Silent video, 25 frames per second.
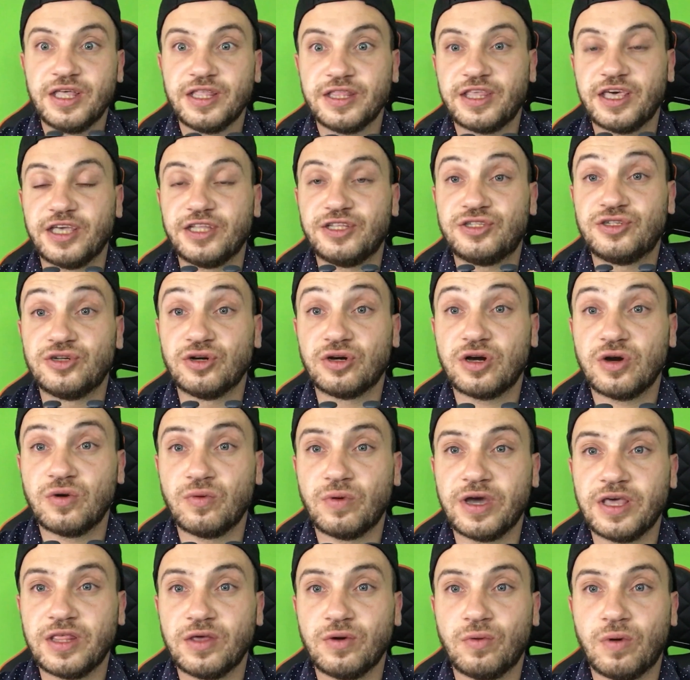They took
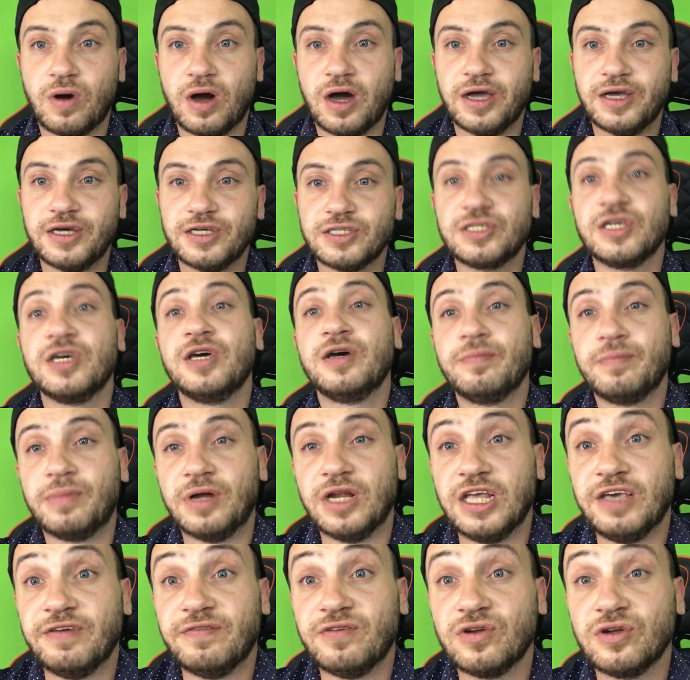away the wires.
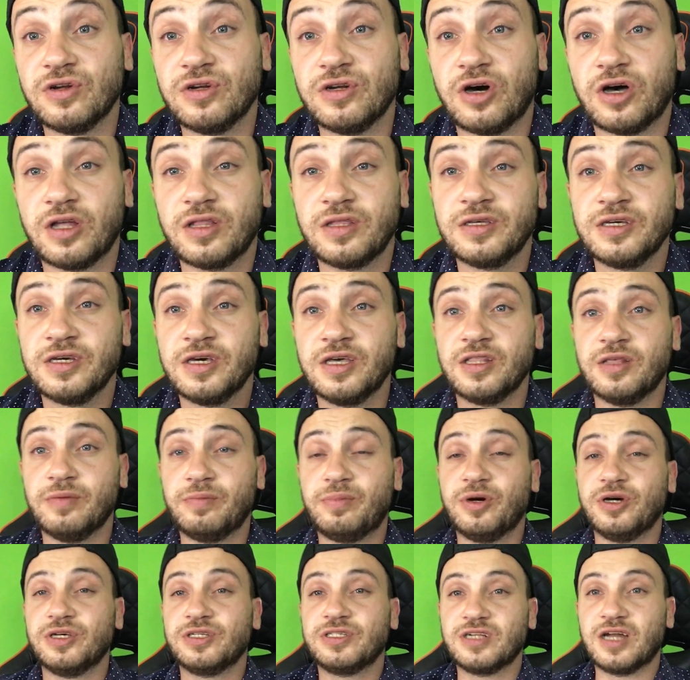Believe it or not, the
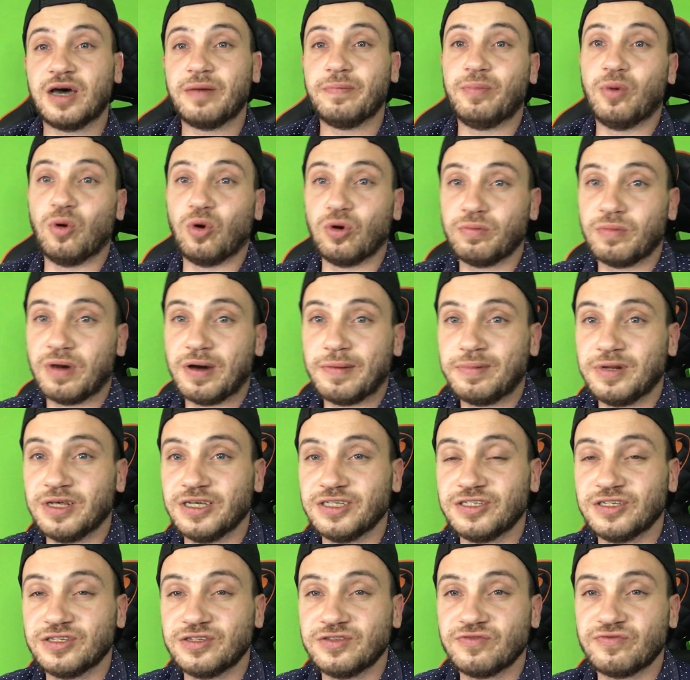person I bought my
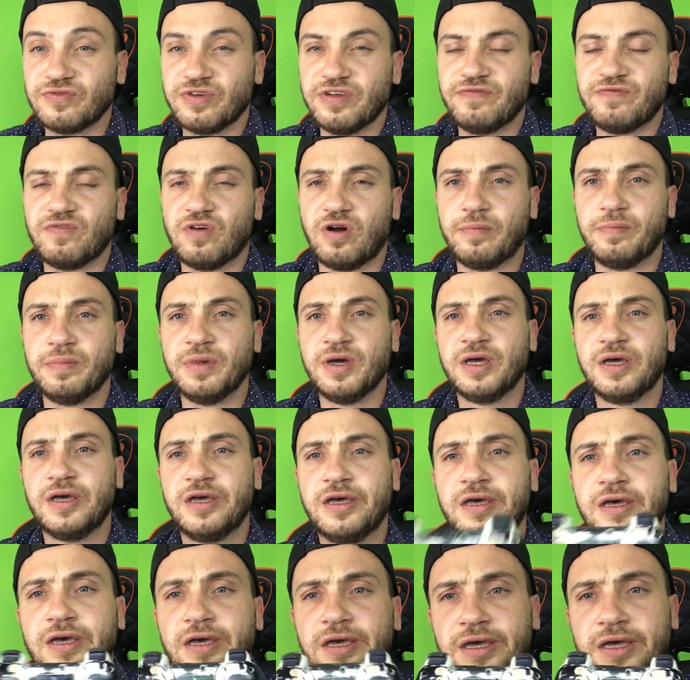PlayStation 3 from
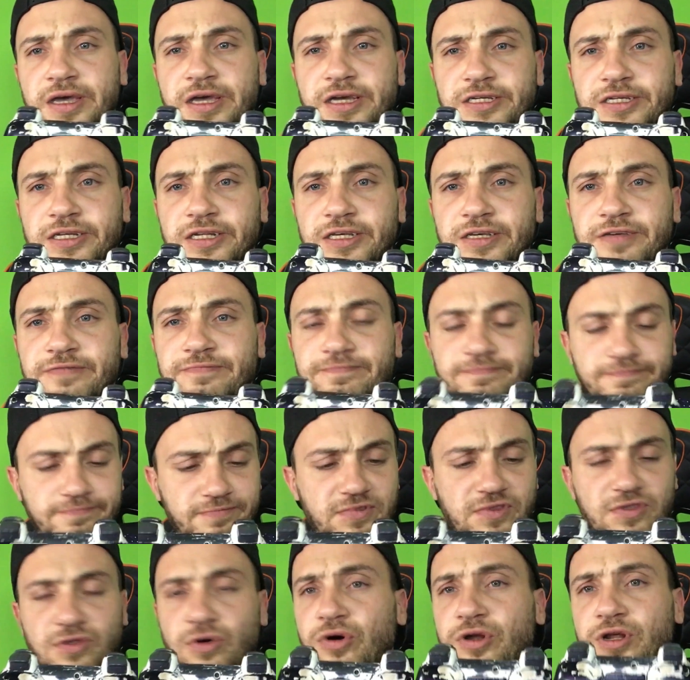actually
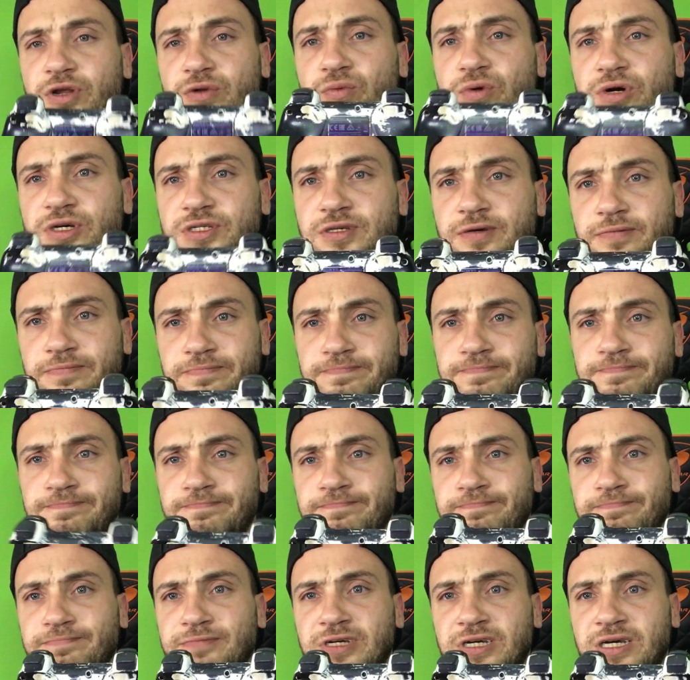thought it was a
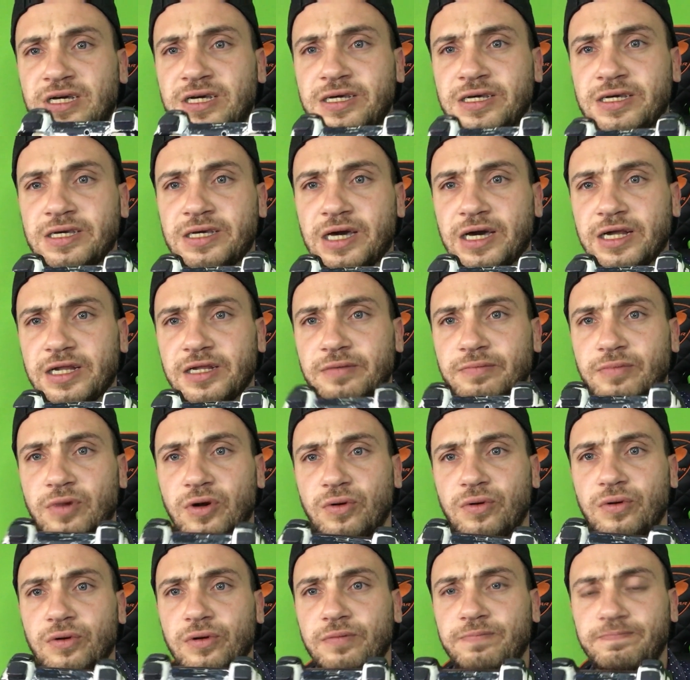
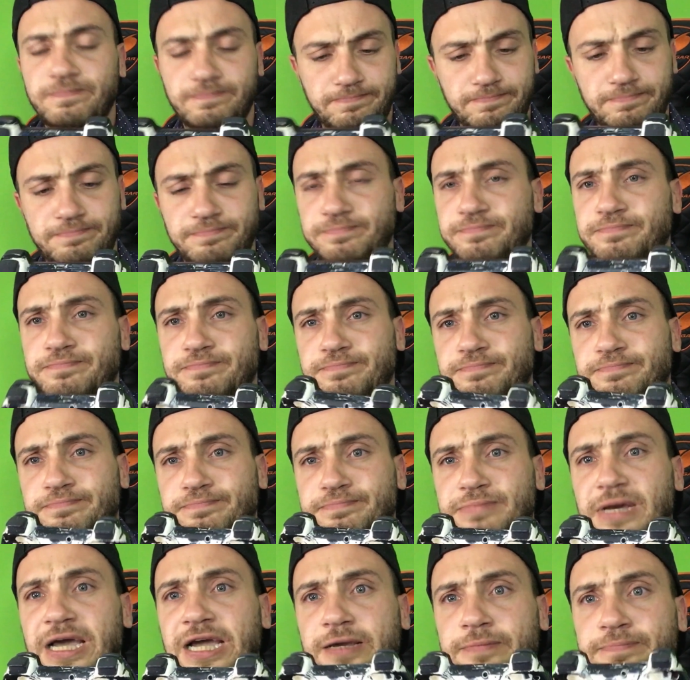Karimor
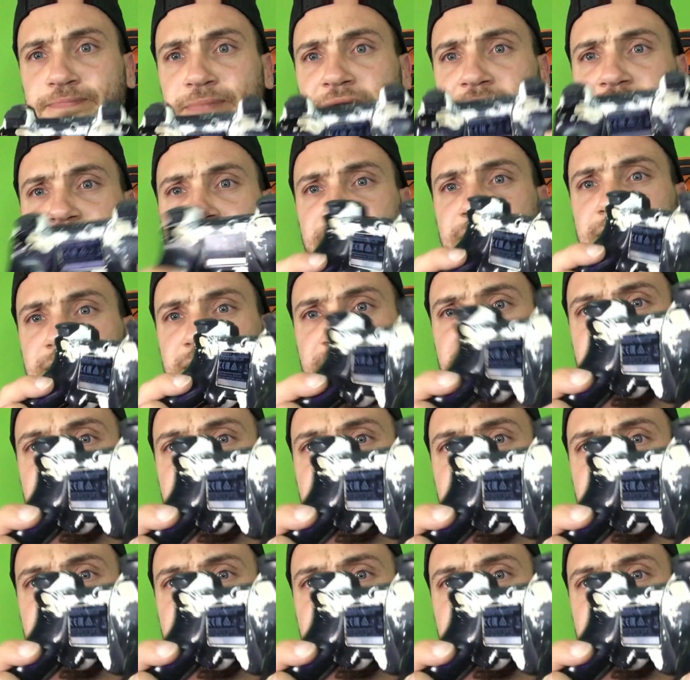backpack, and they